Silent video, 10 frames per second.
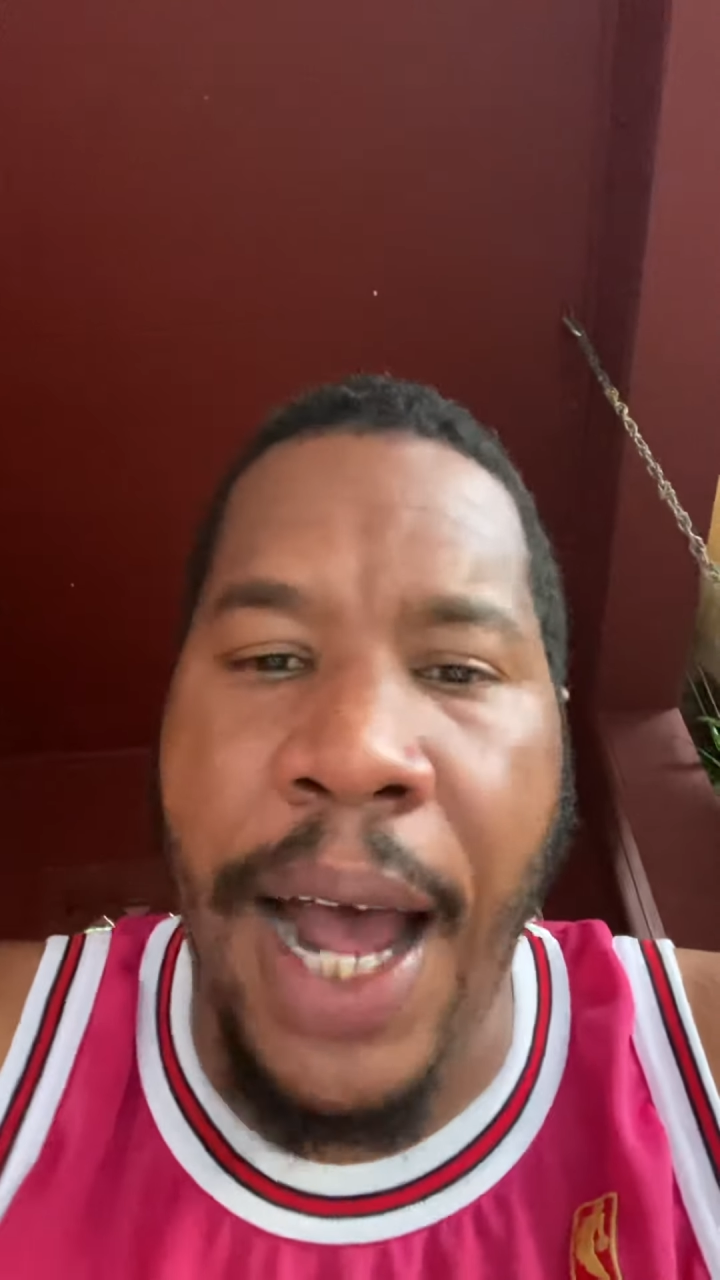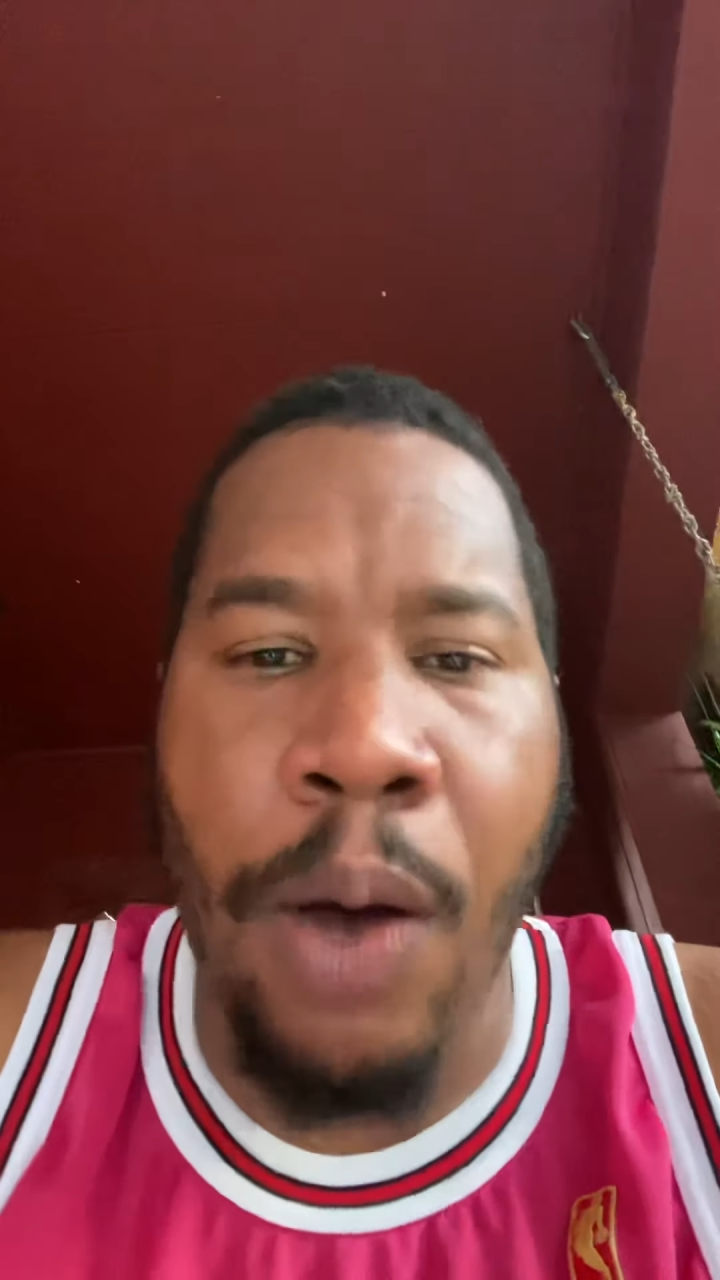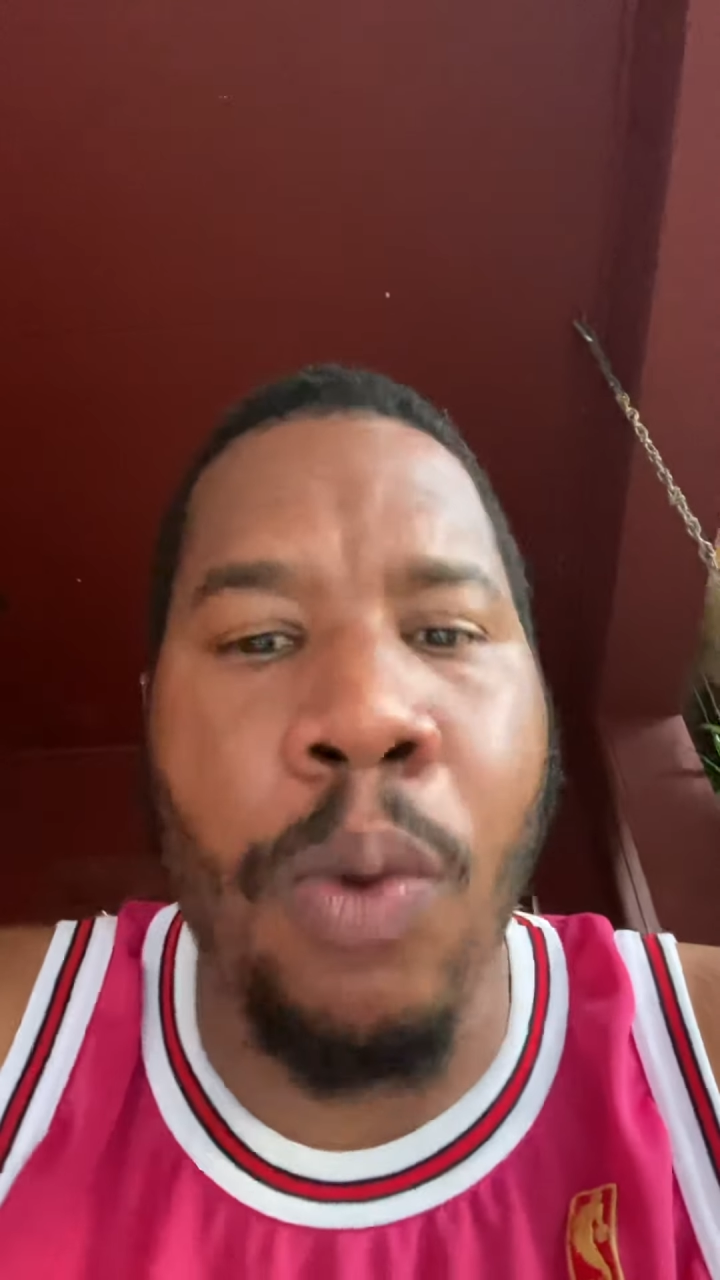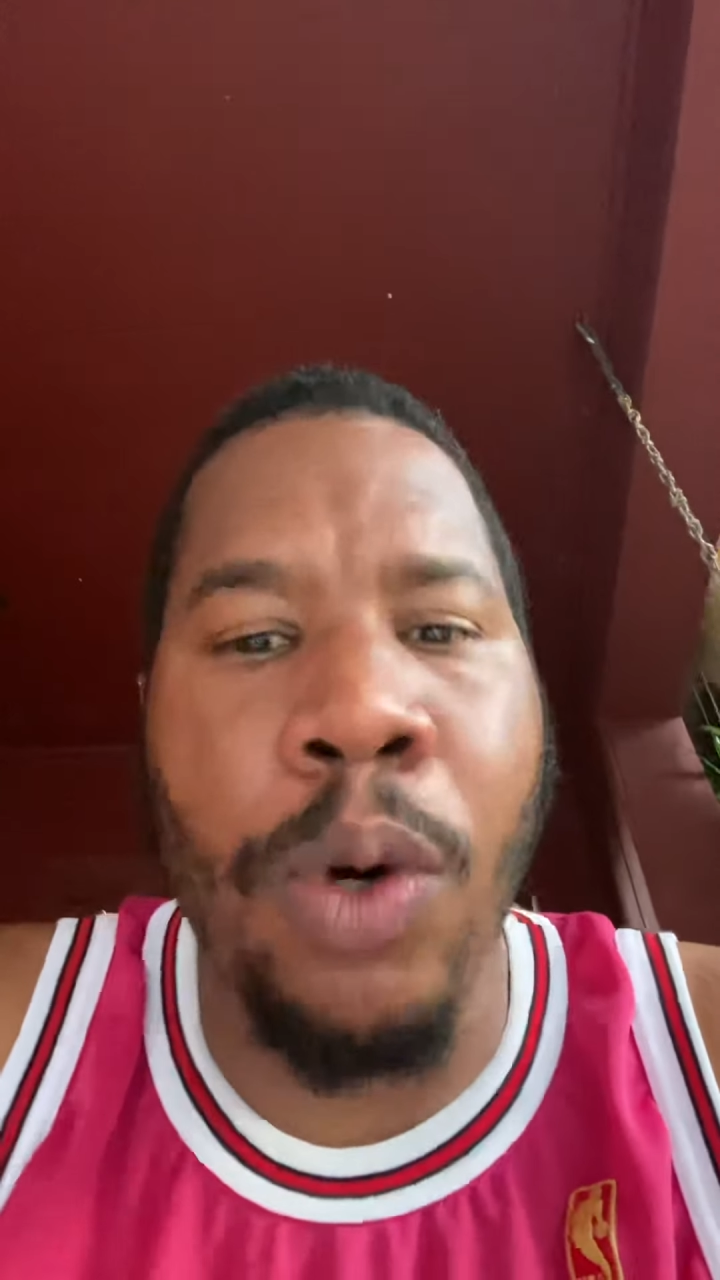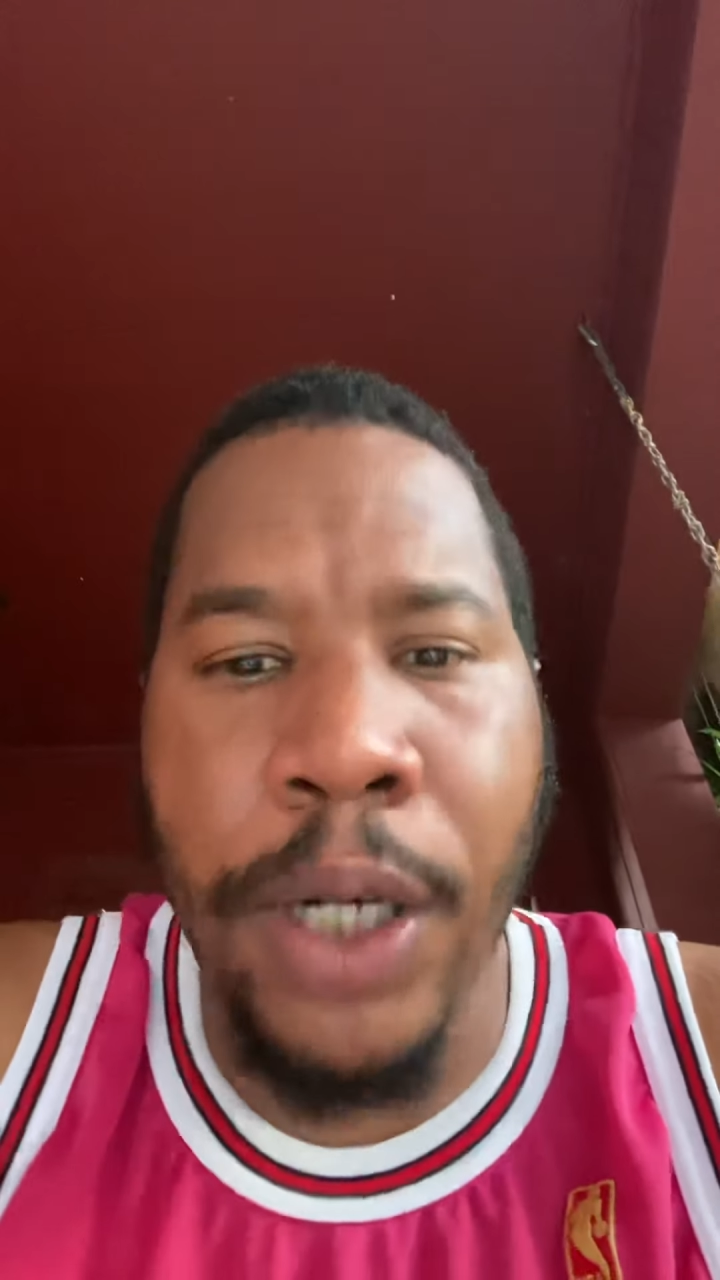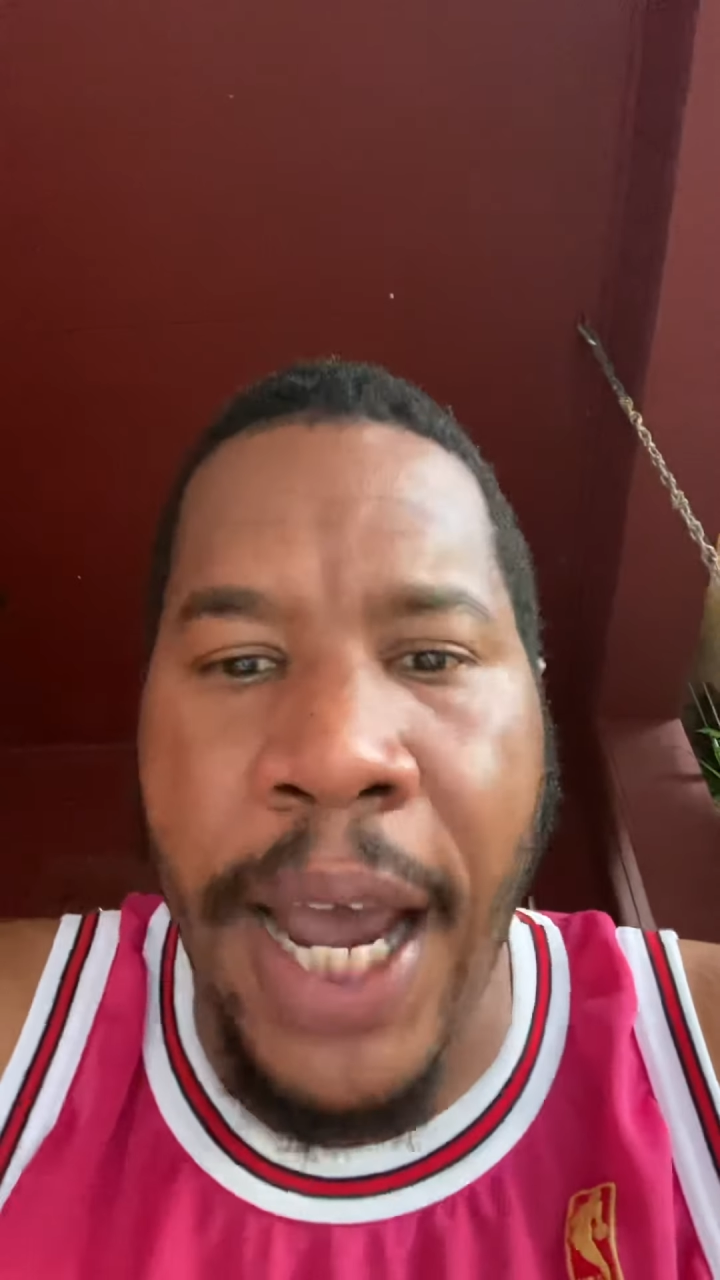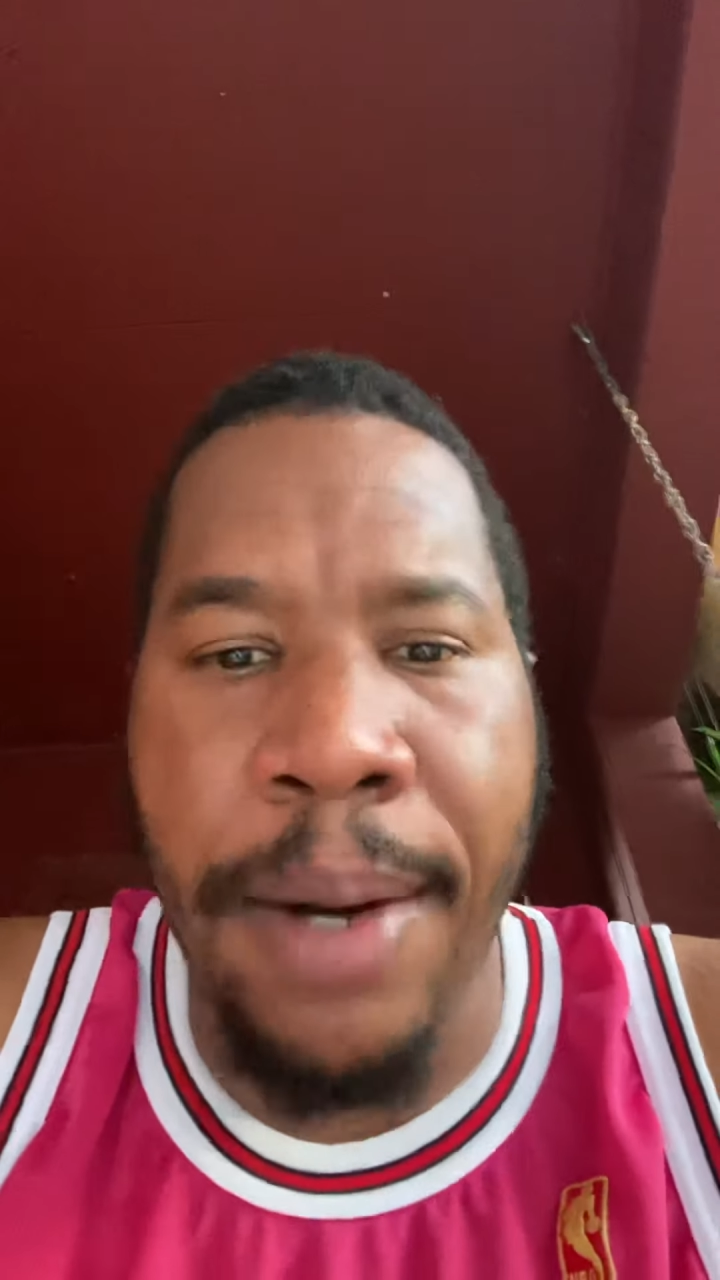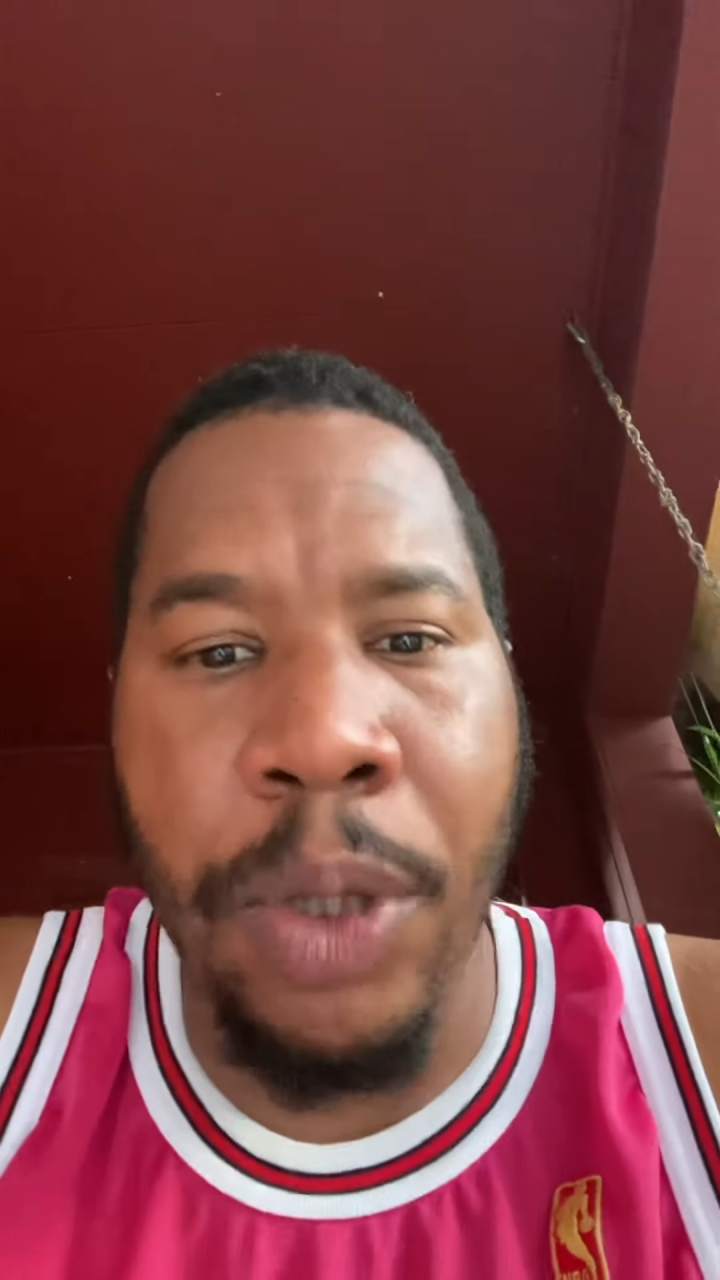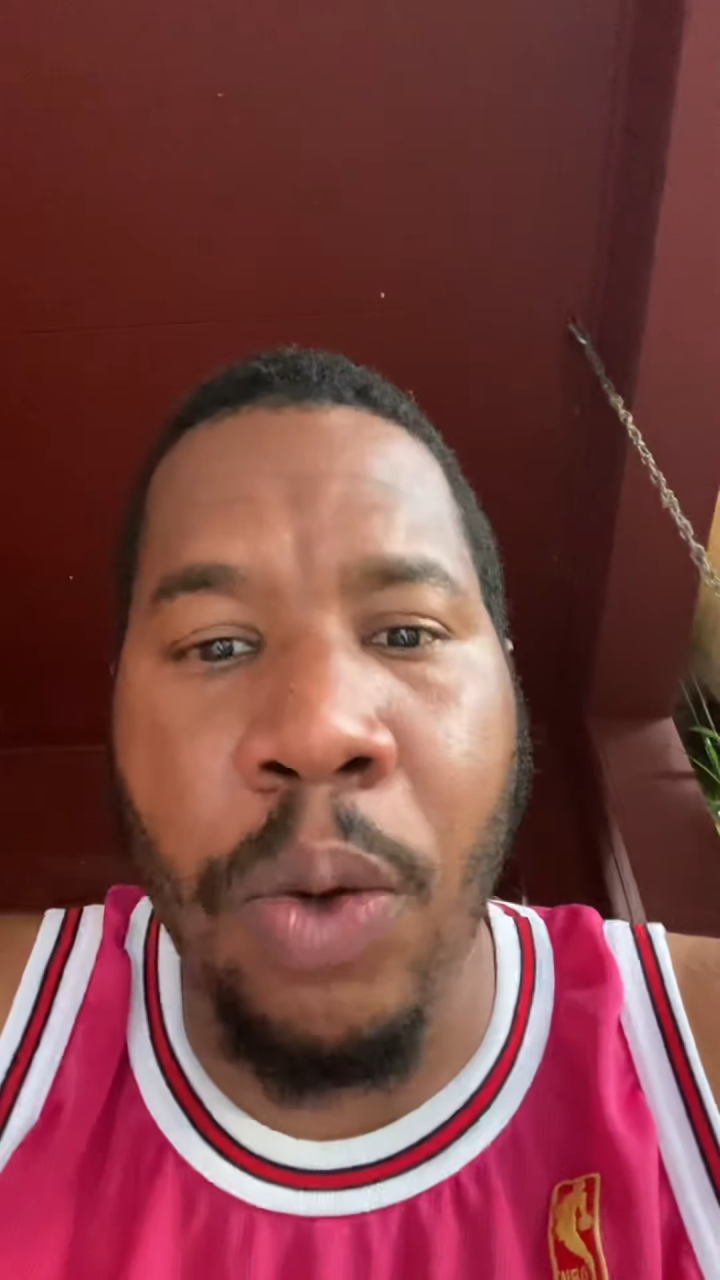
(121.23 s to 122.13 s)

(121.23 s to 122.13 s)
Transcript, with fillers: outwork Adam